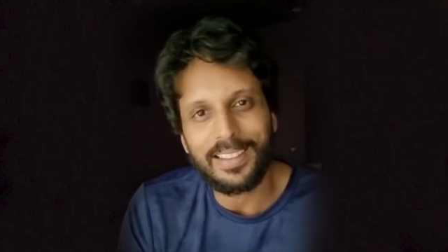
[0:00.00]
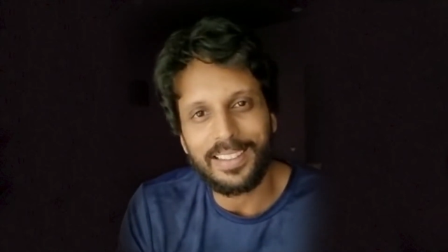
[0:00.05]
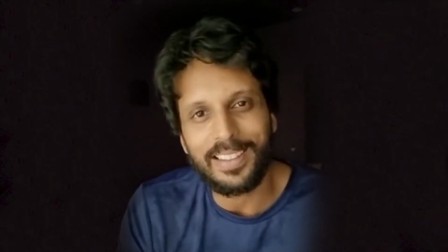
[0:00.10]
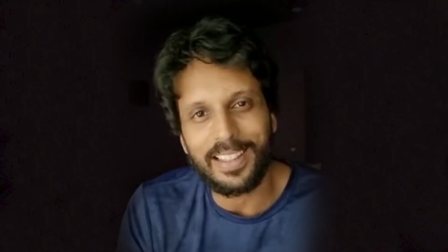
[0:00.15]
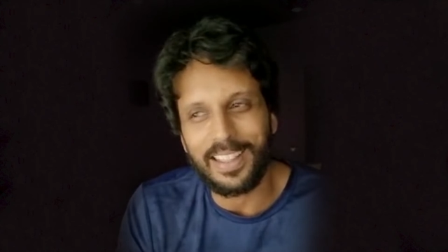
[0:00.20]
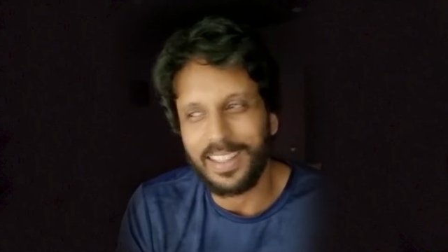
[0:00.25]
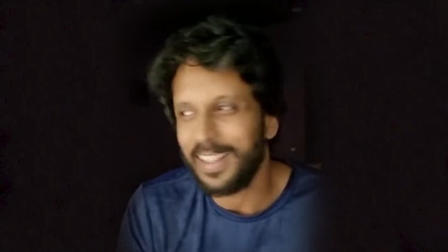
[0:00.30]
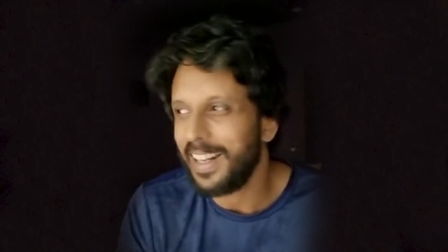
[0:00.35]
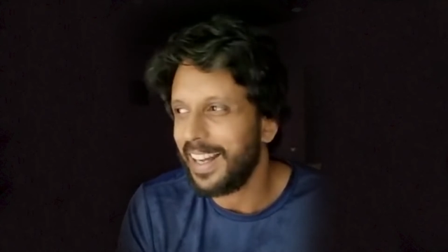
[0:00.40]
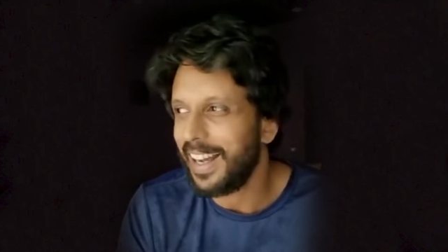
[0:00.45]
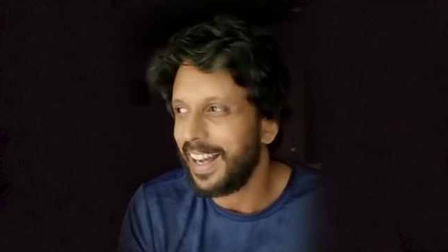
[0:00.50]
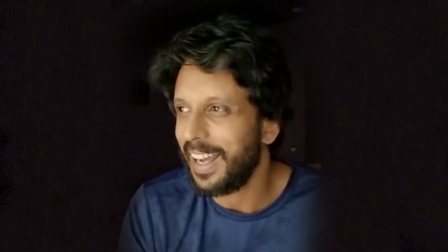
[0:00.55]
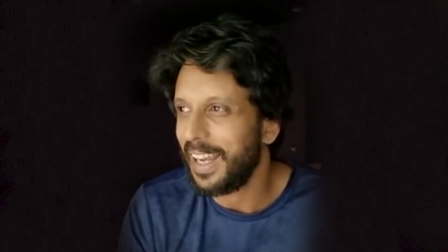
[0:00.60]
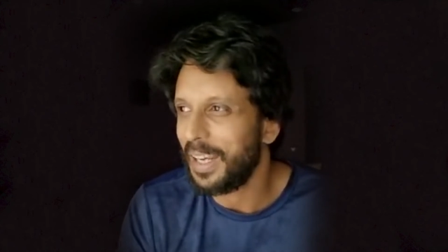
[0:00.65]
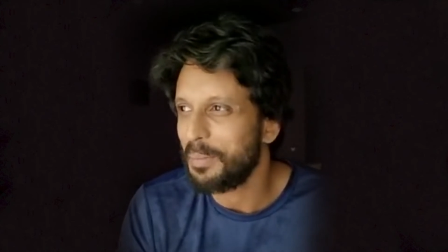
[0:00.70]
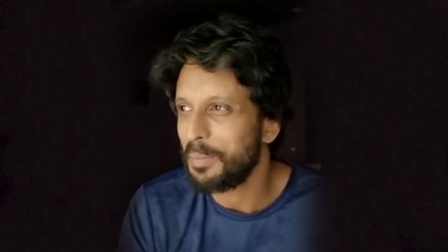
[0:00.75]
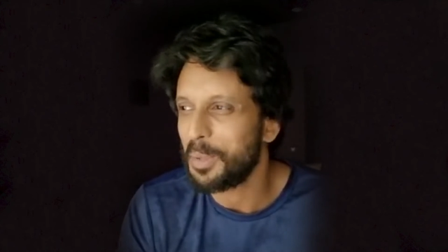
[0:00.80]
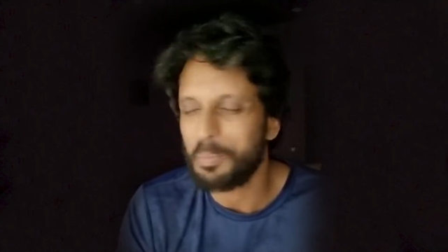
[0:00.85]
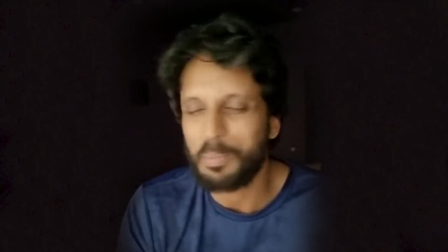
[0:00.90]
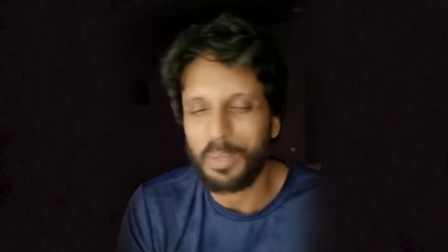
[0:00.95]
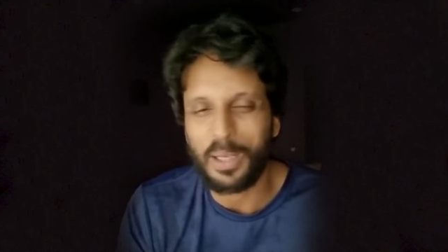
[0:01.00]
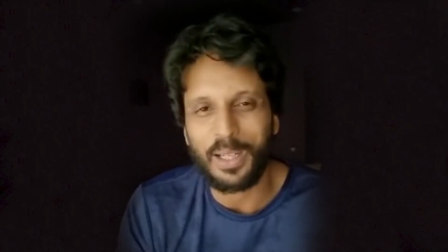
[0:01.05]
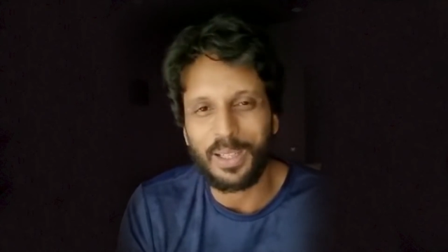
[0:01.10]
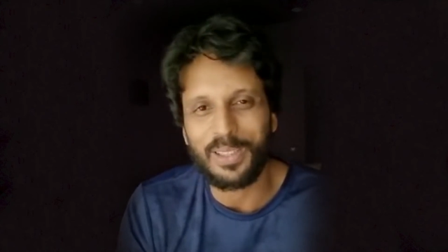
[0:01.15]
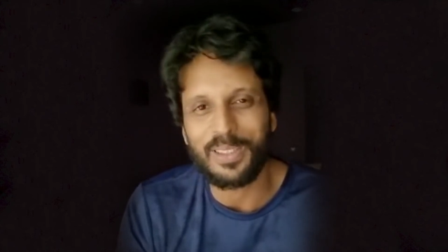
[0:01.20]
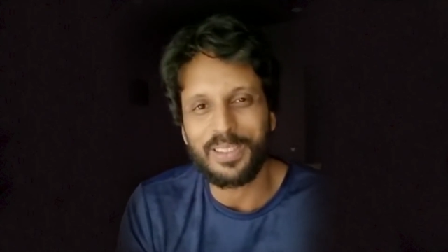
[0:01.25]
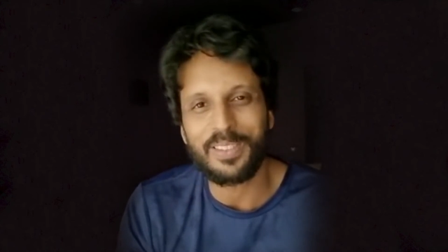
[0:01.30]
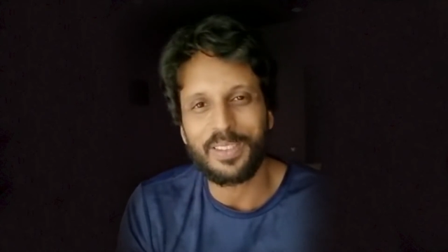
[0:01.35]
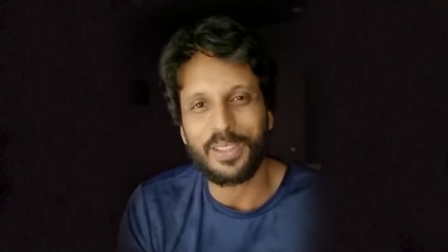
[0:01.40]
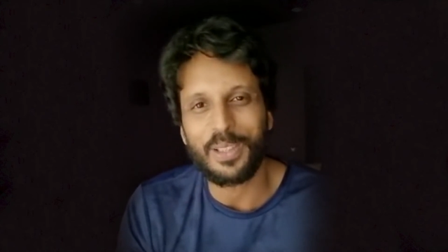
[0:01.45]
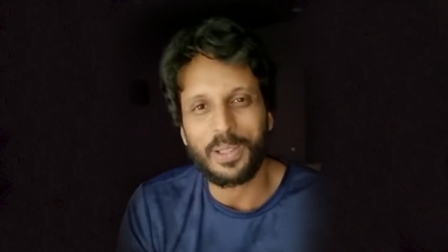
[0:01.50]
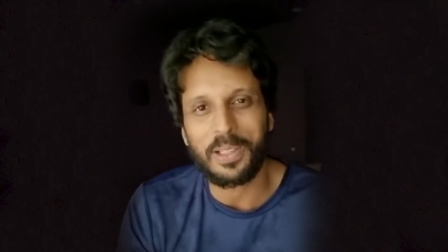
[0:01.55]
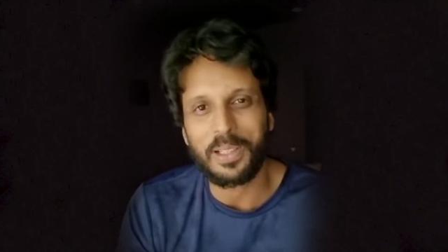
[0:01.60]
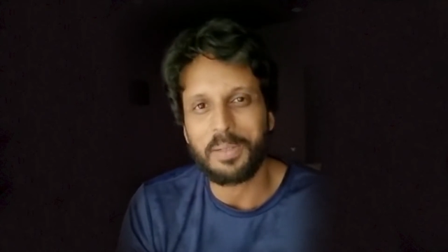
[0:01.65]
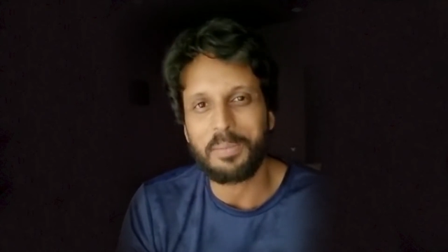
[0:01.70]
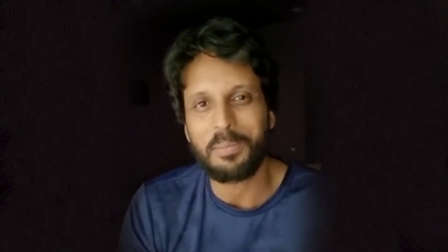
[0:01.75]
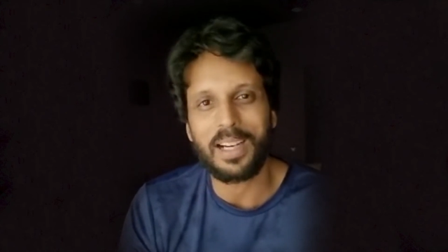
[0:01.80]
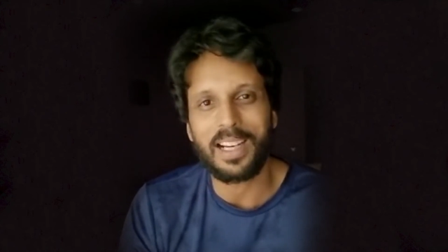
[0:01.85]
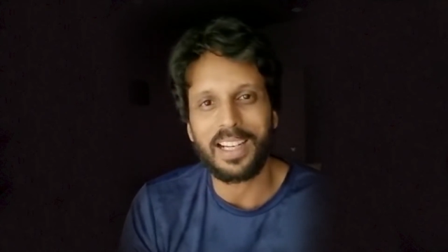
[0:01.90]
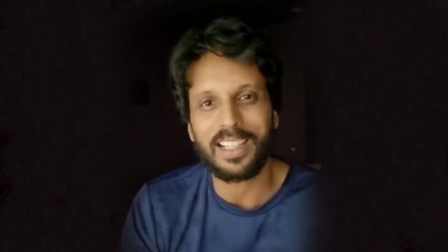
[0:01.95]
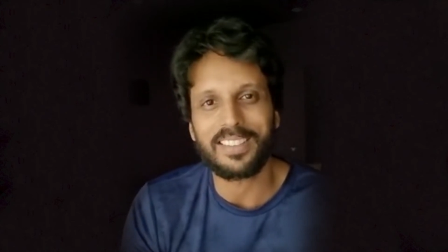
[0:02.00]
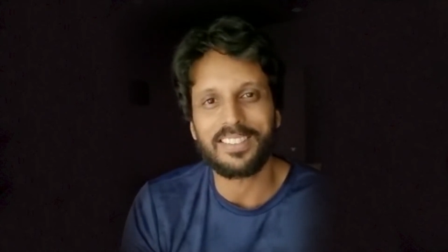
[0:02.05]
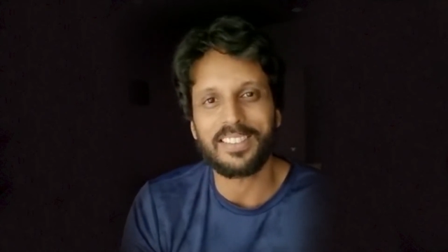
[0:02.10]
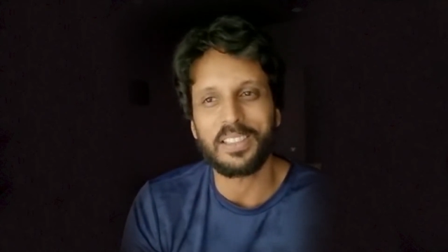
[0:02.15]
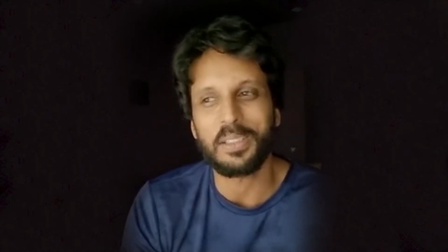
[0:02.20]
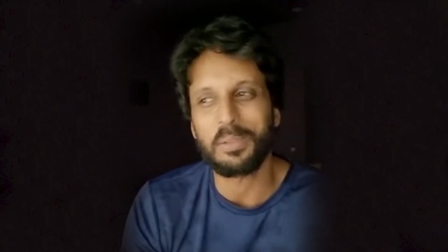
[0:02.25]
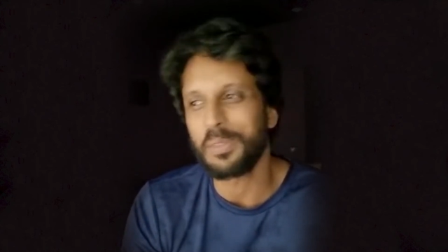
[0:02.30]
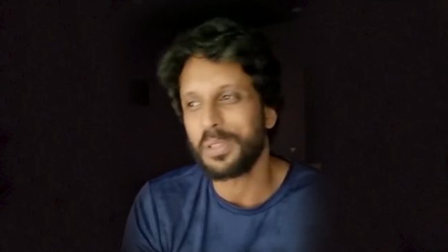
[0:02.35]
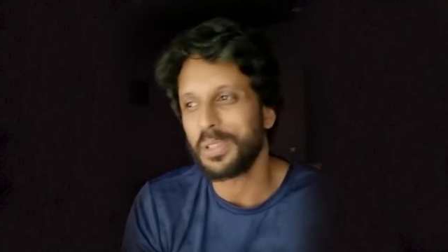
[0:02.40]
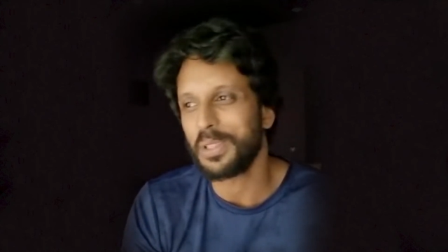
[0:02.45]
that I'm a part of your comeback film.